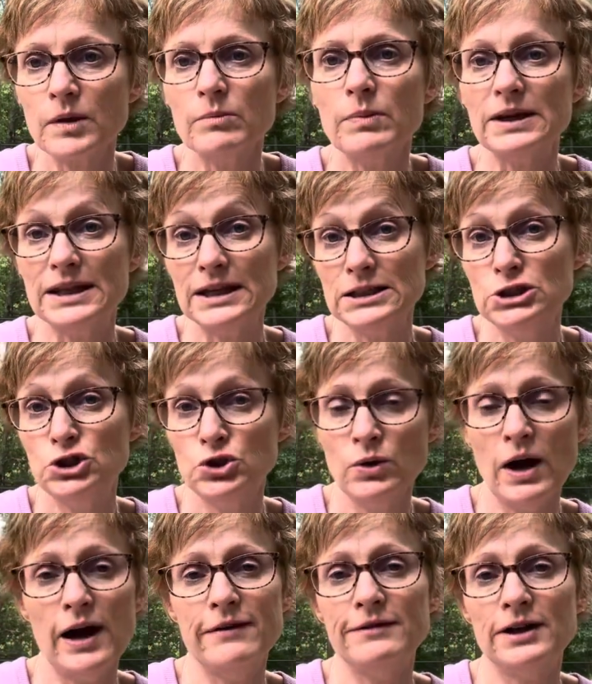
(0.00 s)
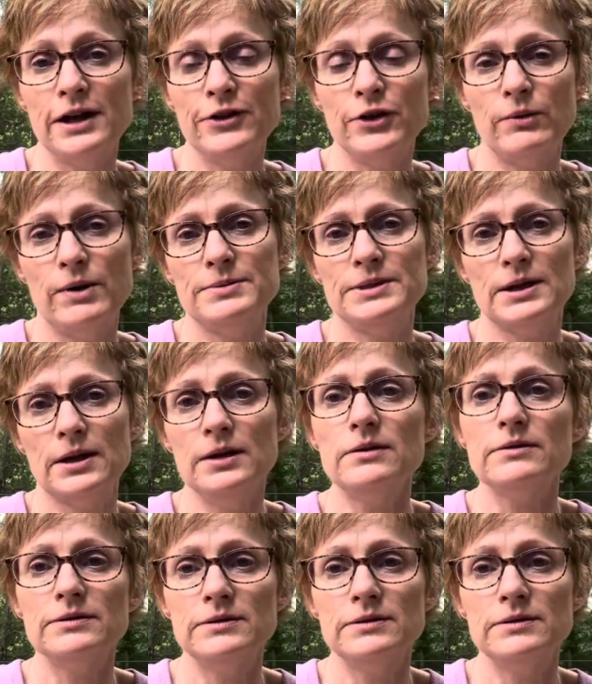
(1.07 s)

but they do have it on their website